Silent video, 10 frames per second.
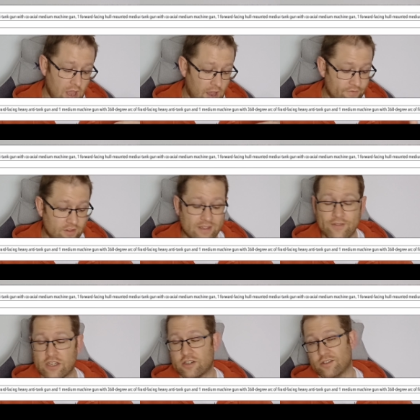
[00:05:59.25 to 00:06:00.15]
I've
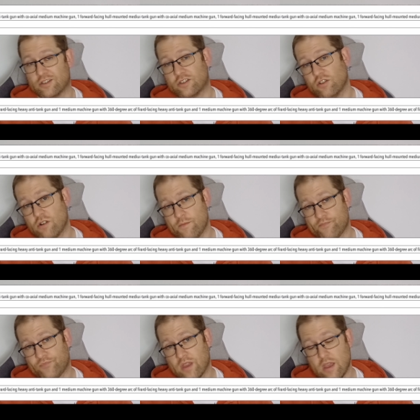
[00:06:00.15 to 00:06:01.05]
given it to the Stug,
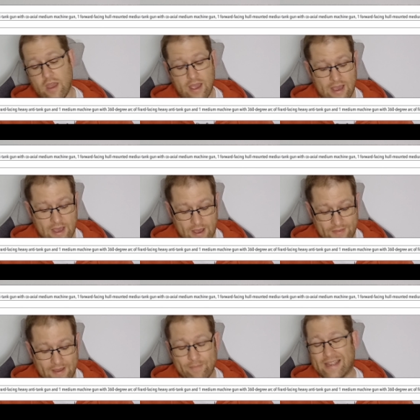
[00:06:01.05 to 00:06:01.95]

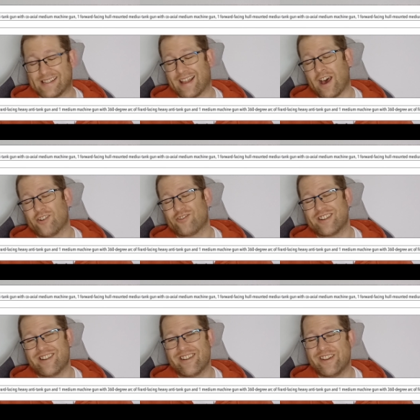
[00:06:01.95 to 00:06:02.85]
and that makes that
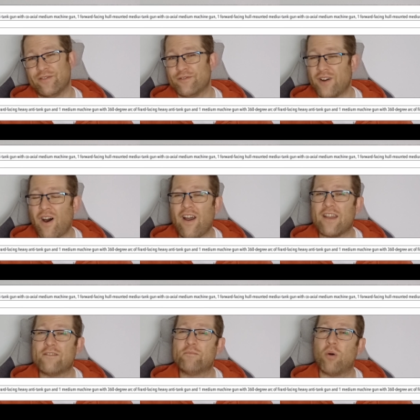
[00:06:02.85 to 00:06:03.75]
195